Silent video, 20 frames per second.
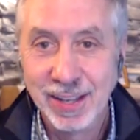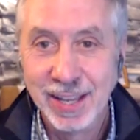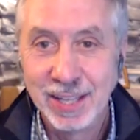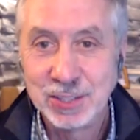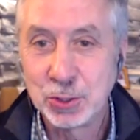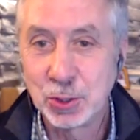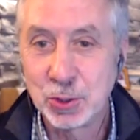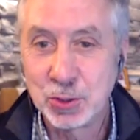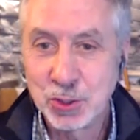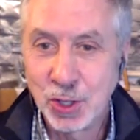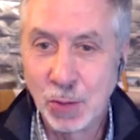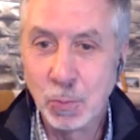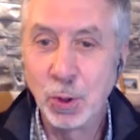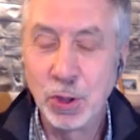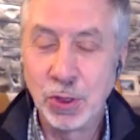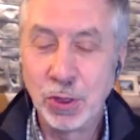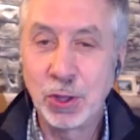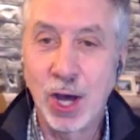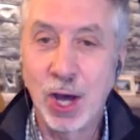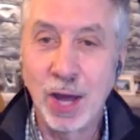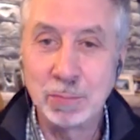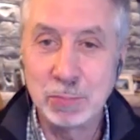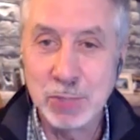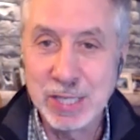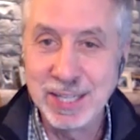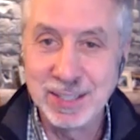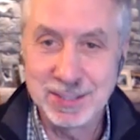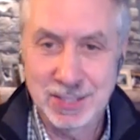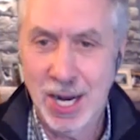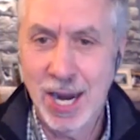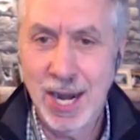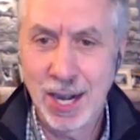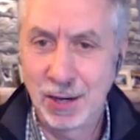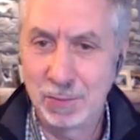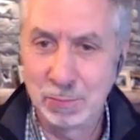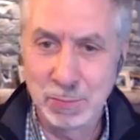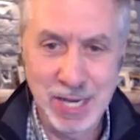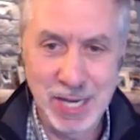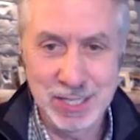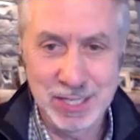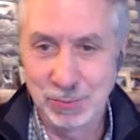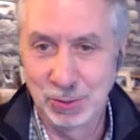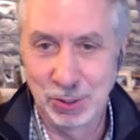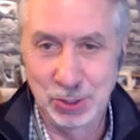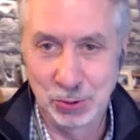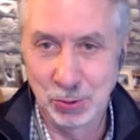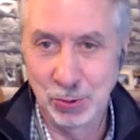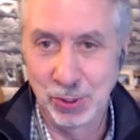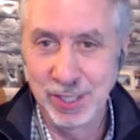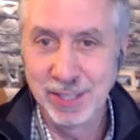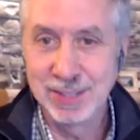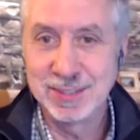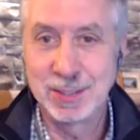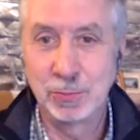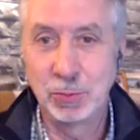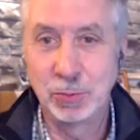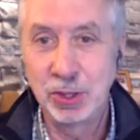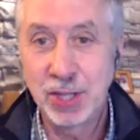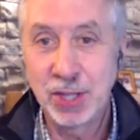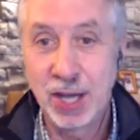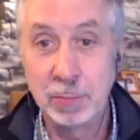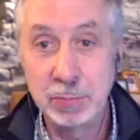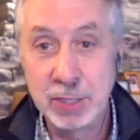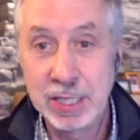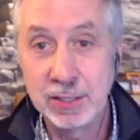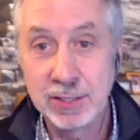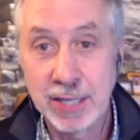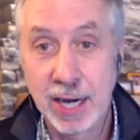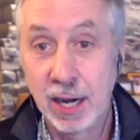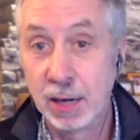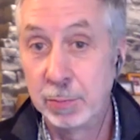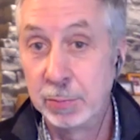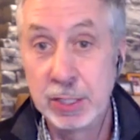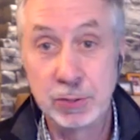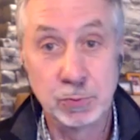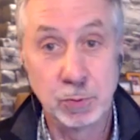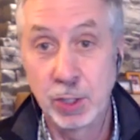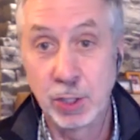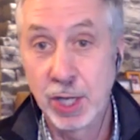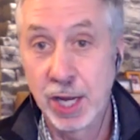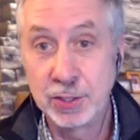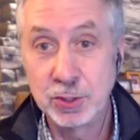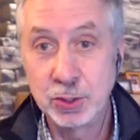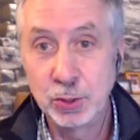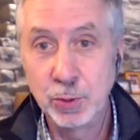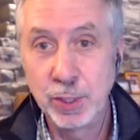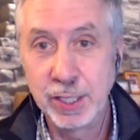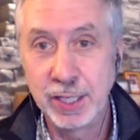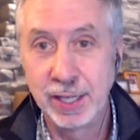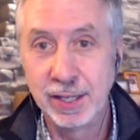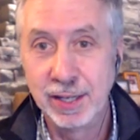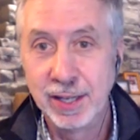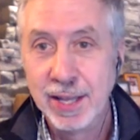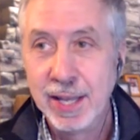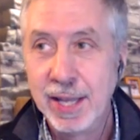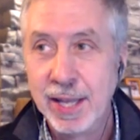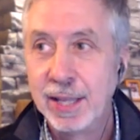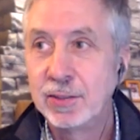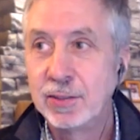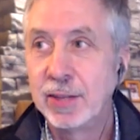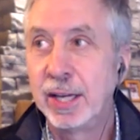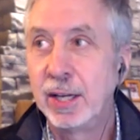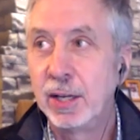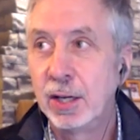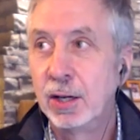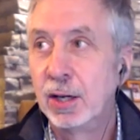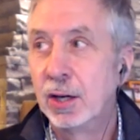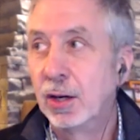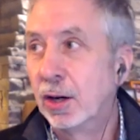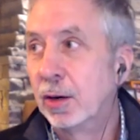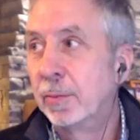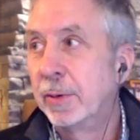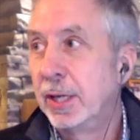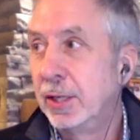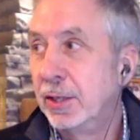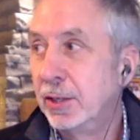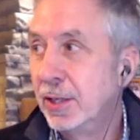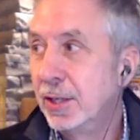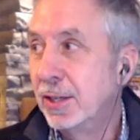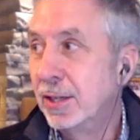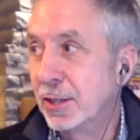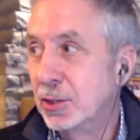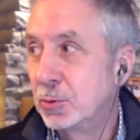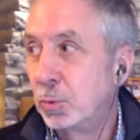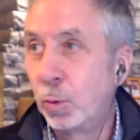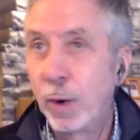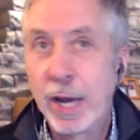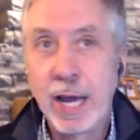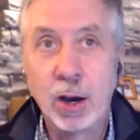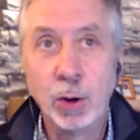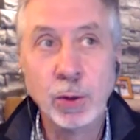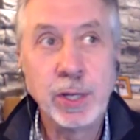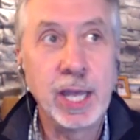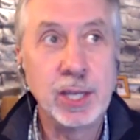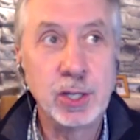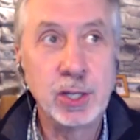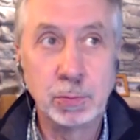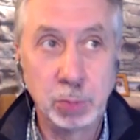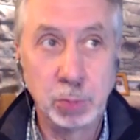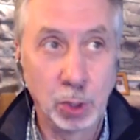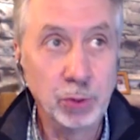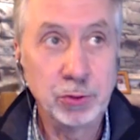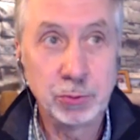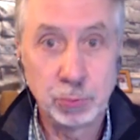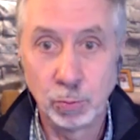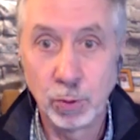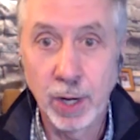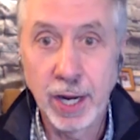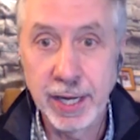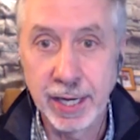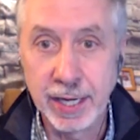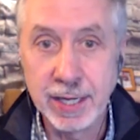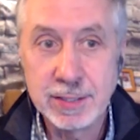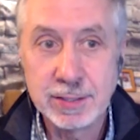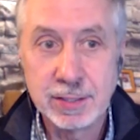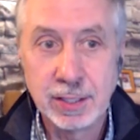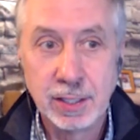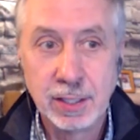So someone thought being tired meant you were doing it. Someone thought being tired means we're not doing it. I'm like, oh my goodness, wow, okay, you're both right.